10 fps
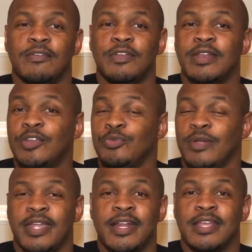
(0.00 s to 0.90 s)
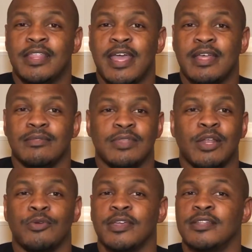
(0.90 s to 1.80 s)
if they're not doing any of that,
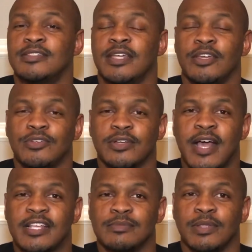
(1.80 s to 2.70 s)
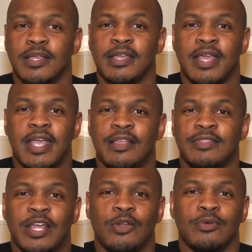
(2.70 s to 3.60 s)
they don't get a say in your cosplay,
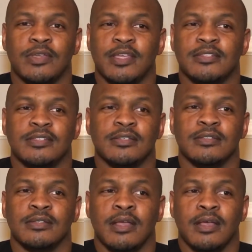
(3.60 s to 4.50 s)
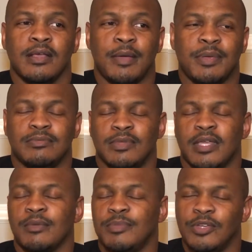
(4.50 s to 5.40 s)
and they don't get to, I mean,
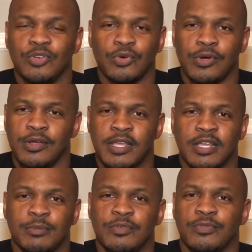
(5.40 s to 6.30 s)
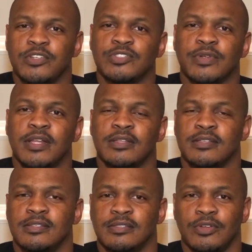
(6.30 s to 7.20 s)
they can be annoyed, they can be frustrated
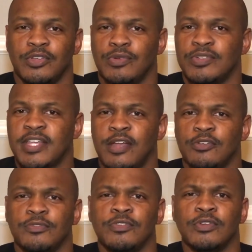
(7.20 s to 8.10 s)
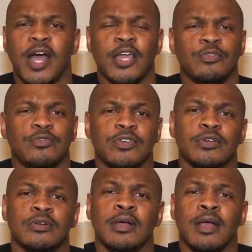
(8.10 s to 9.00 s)
because, you know, you're entitled to feel how you
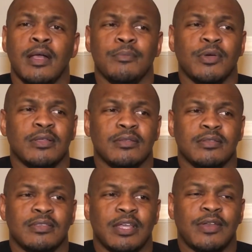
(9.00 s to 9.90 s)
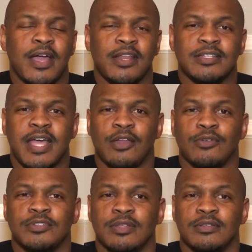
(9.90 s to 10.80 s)
feel, but they're not
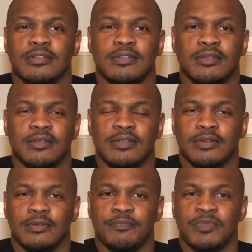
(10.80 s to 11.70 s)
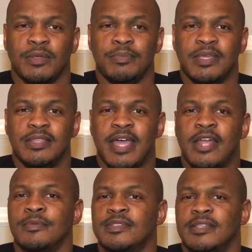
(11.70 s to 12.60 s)
entitled to, you know, to be
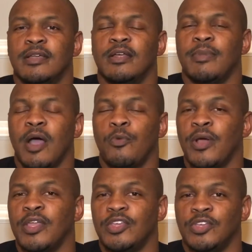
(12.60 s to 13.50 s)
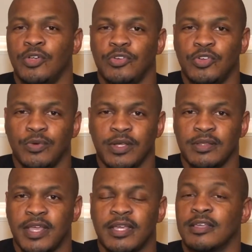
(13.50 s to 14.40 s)
that upset about what you're
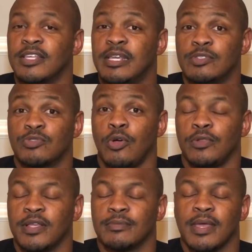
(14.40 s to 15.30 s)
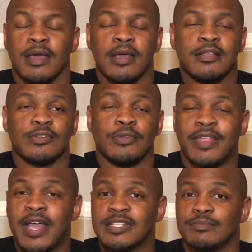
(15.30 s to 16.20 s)
doing. They can keep scrolling. So
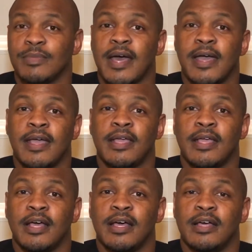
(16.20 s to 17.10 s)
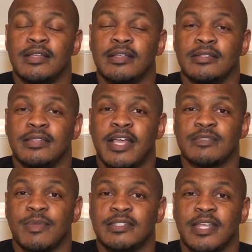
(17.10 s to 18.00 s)
that's my
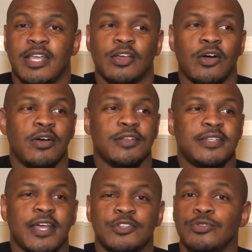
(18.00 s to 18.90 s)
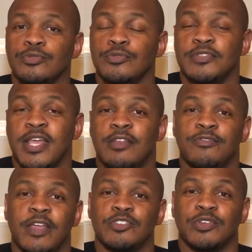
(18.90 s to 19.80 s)
take on tattoos and
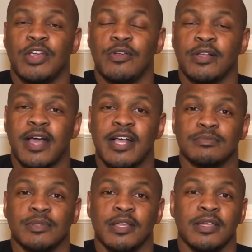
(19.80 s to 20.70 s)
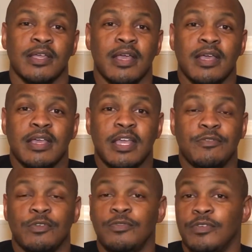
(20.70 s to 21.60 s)
facial hair and cosplay.
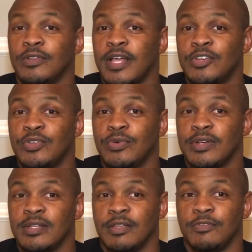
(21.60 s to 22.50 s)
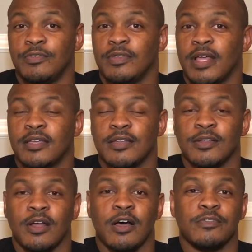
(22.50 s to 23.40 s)
If you feel like doing it, if you feel like
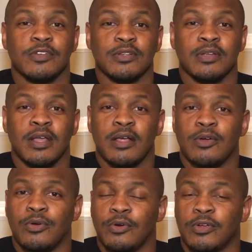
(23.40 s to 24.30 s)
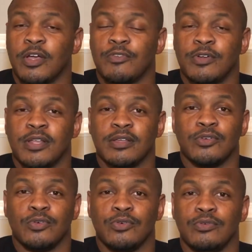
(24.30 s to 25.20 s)
cutting it off or covering it,
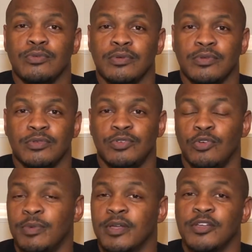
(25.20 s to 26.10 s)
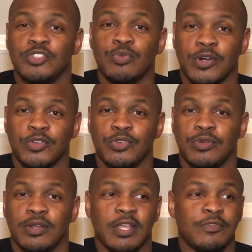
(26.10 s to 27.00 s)
cool. Do it because you want to
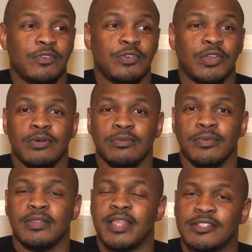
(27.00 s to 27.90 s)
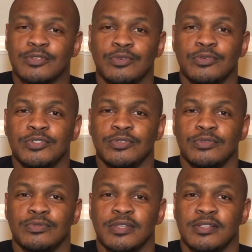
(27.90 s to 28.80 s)
do it. If you don't, that's cool
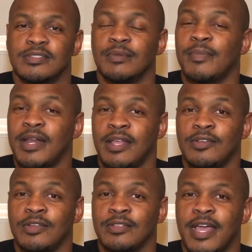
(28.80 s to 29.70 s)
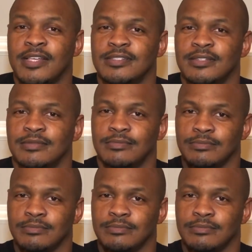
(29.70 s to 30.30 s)
too, because somebody out there likes it.